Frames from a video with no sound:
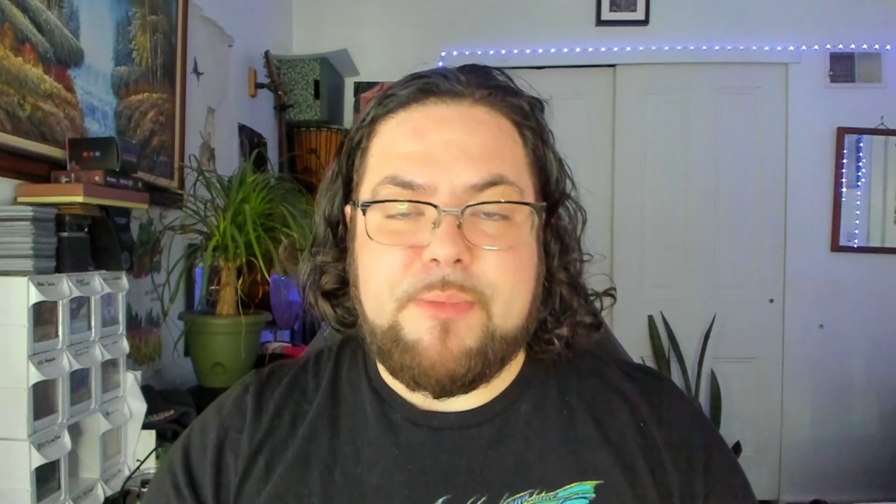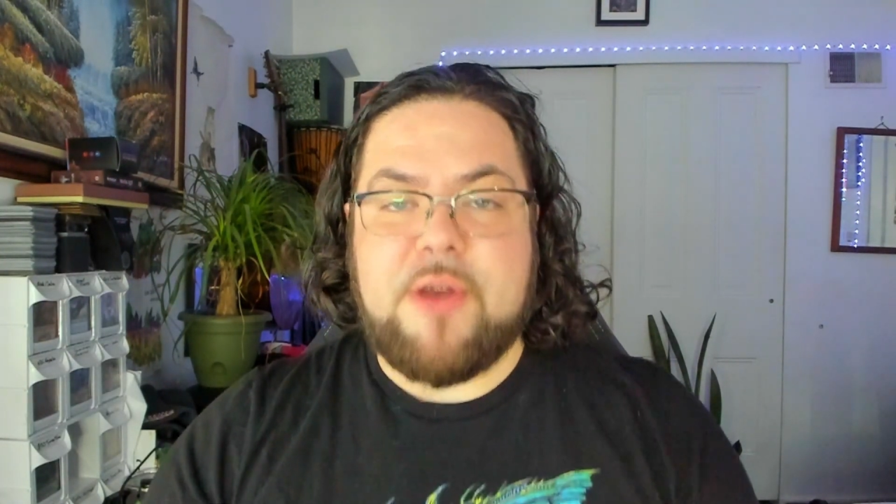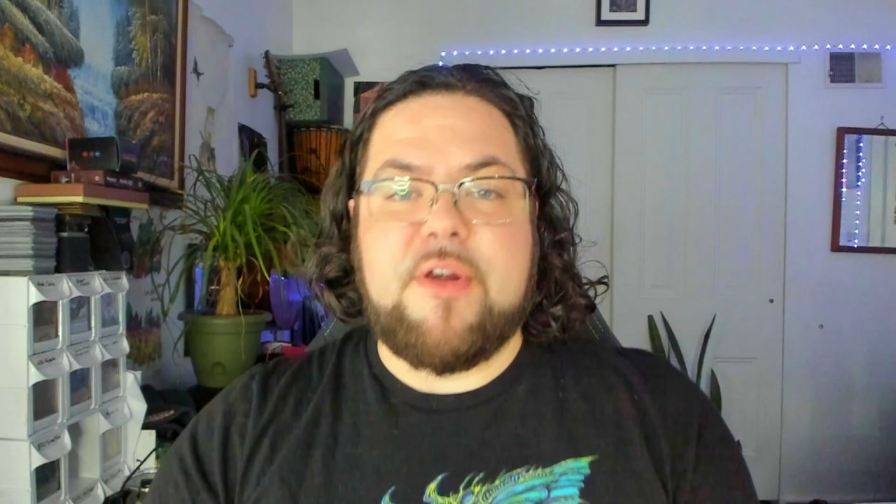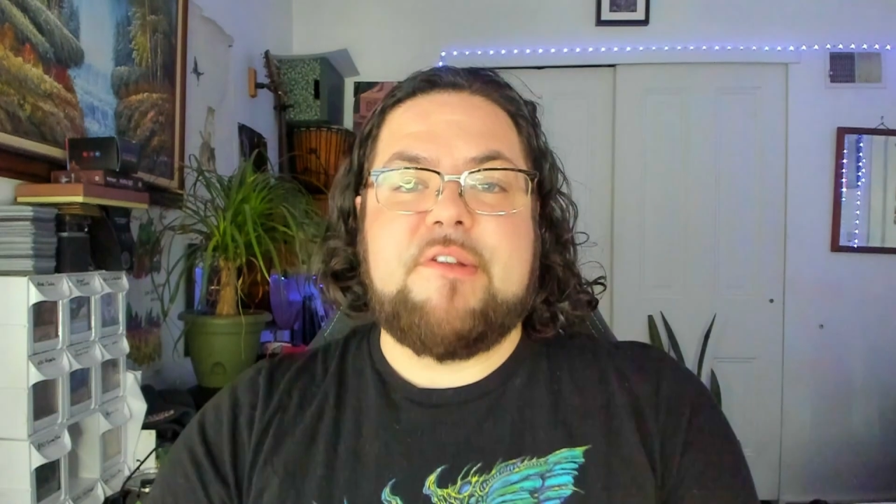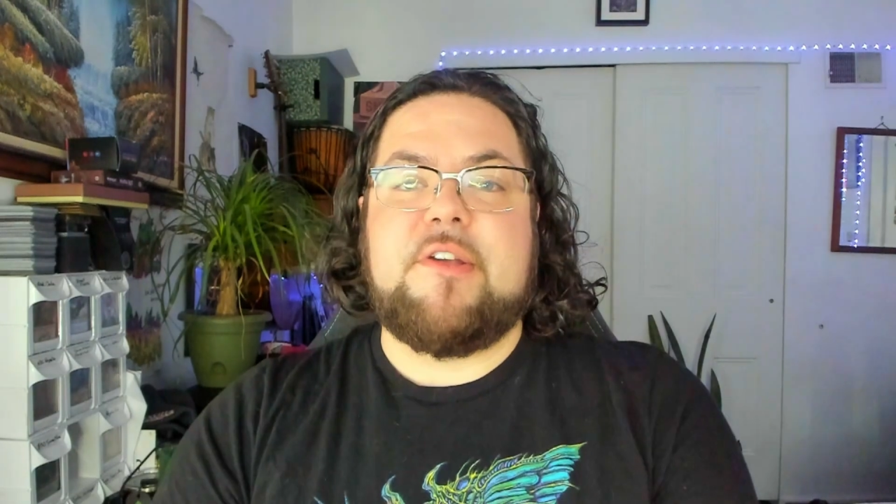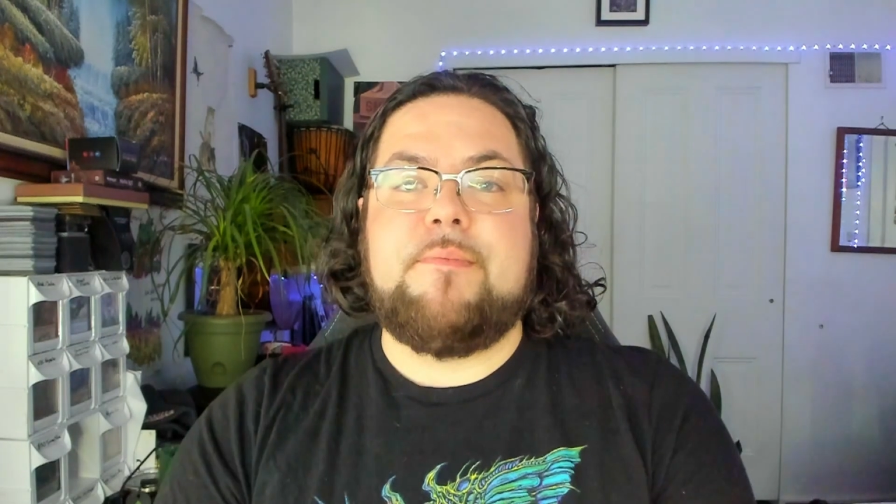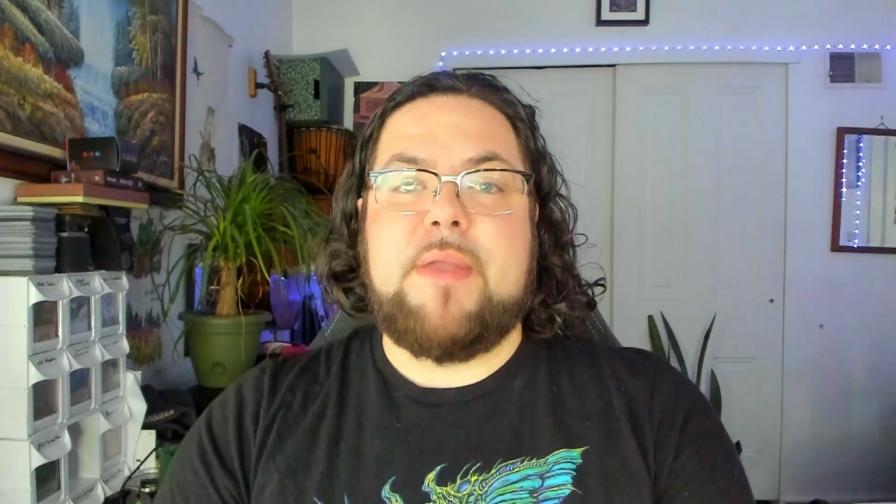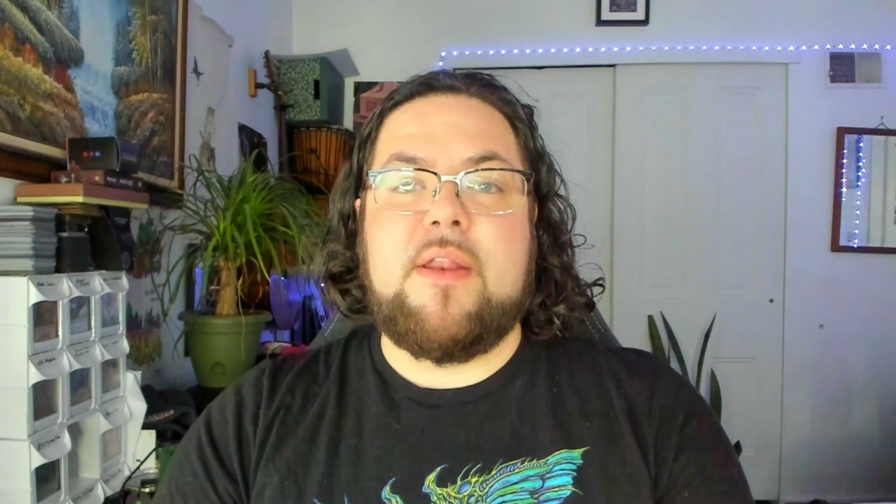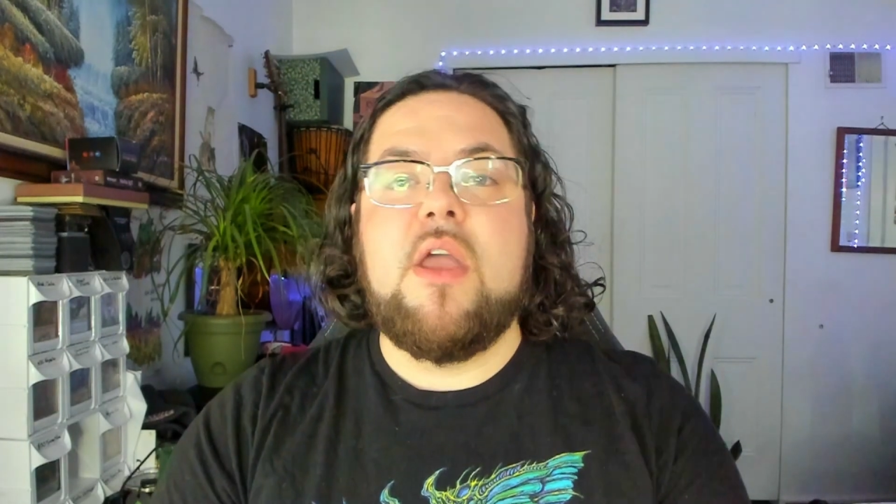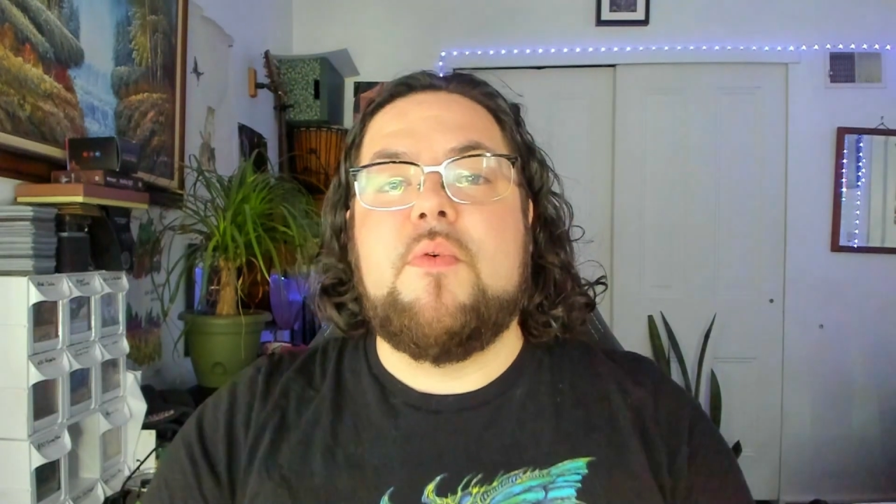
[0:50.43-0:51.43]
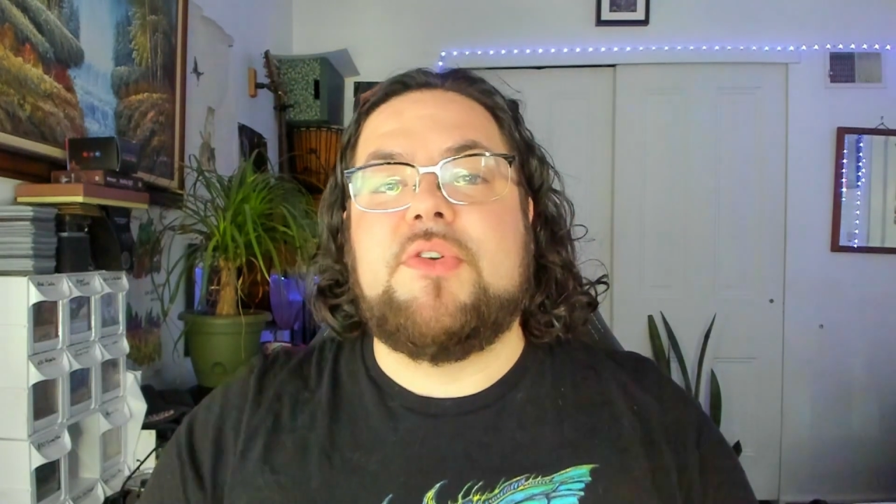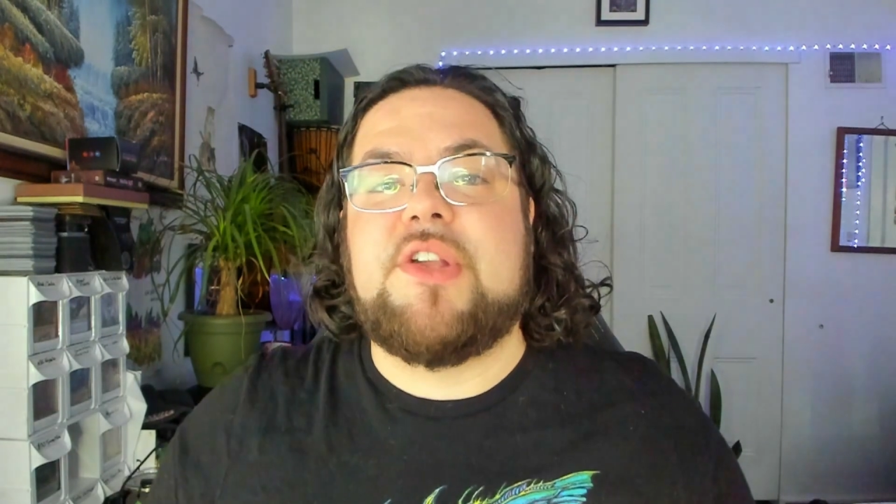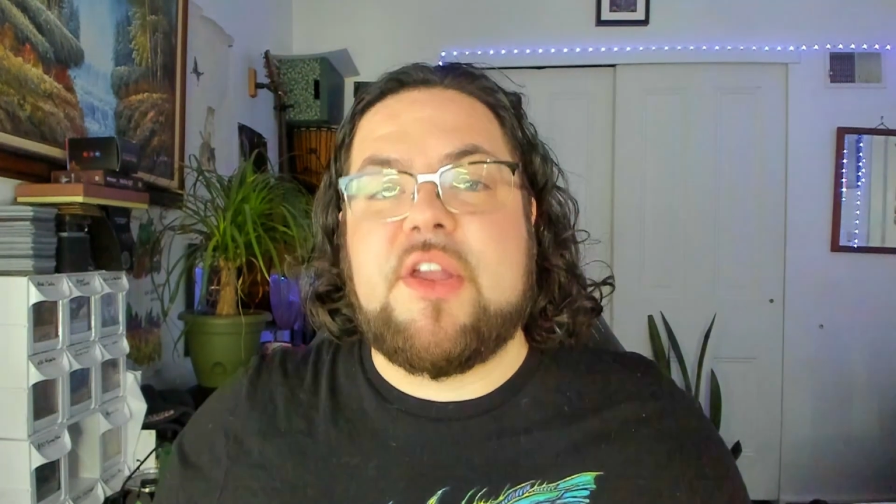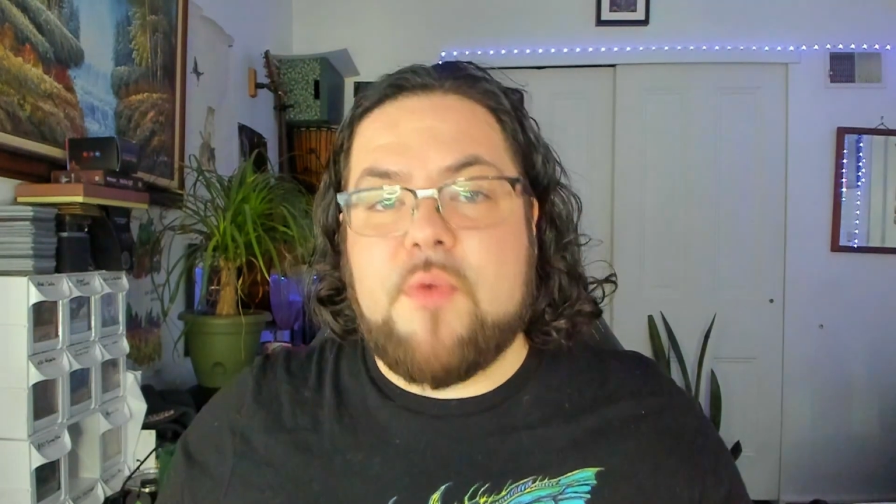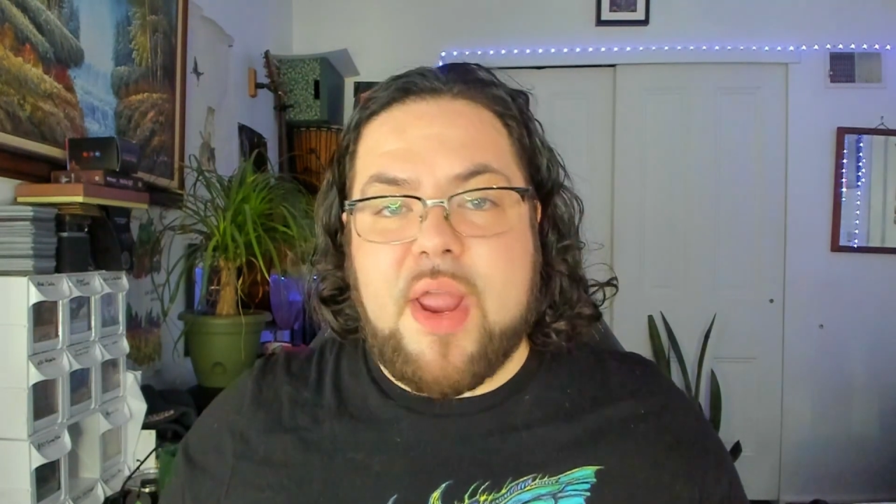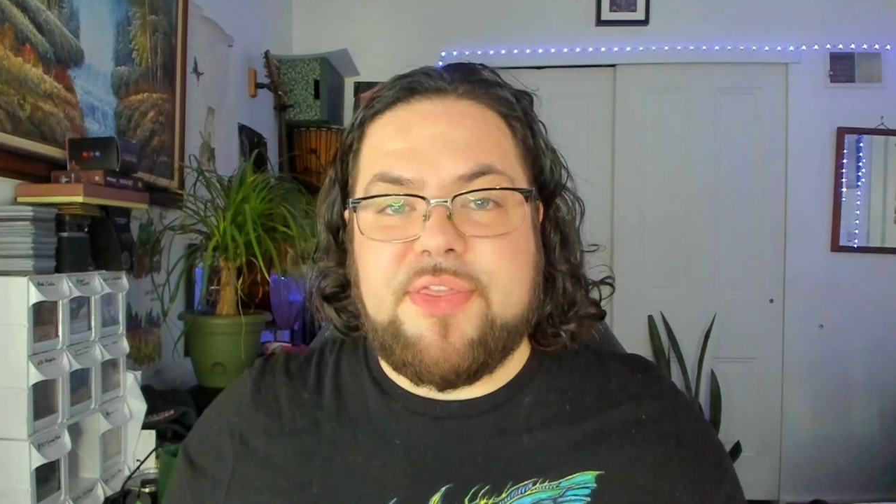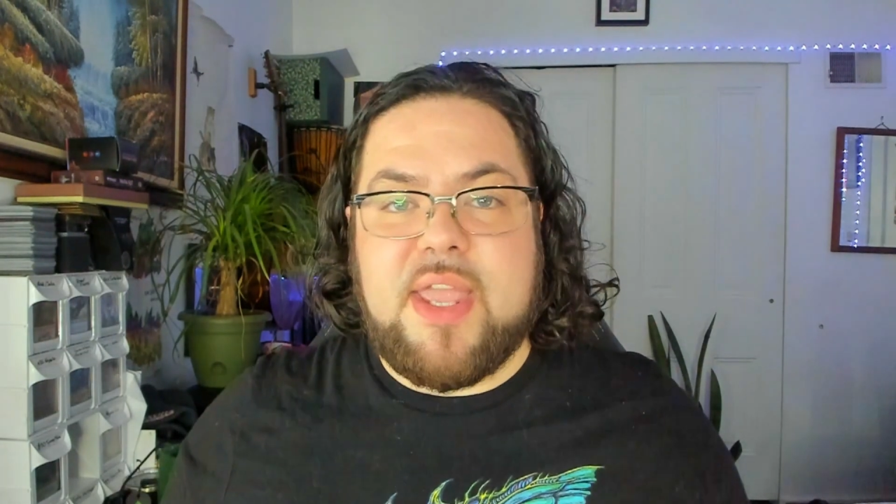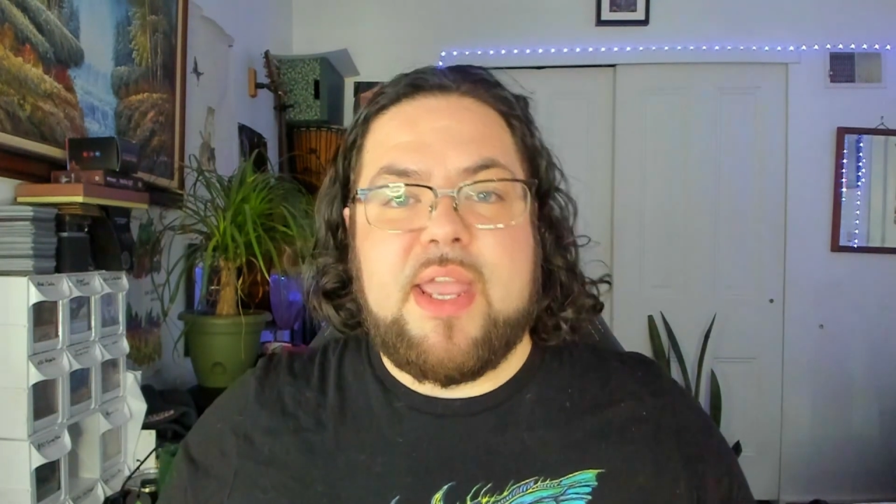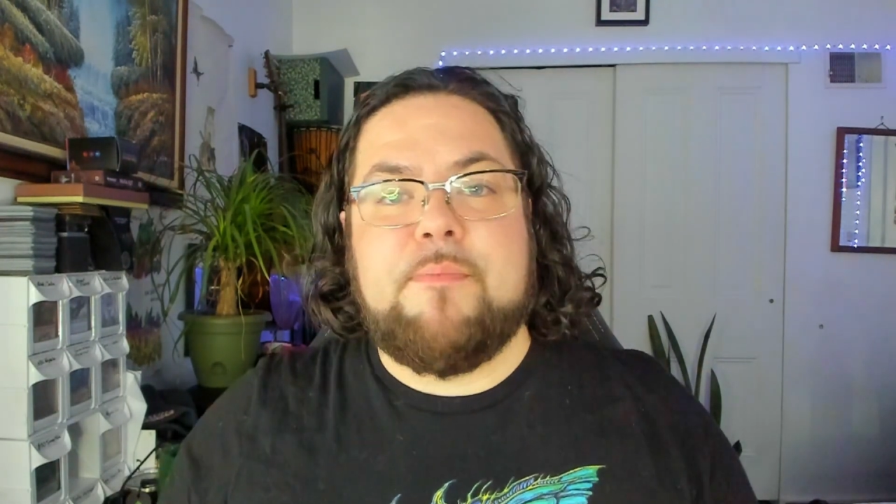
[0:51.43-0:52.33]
barriers to compete, which is a great thing.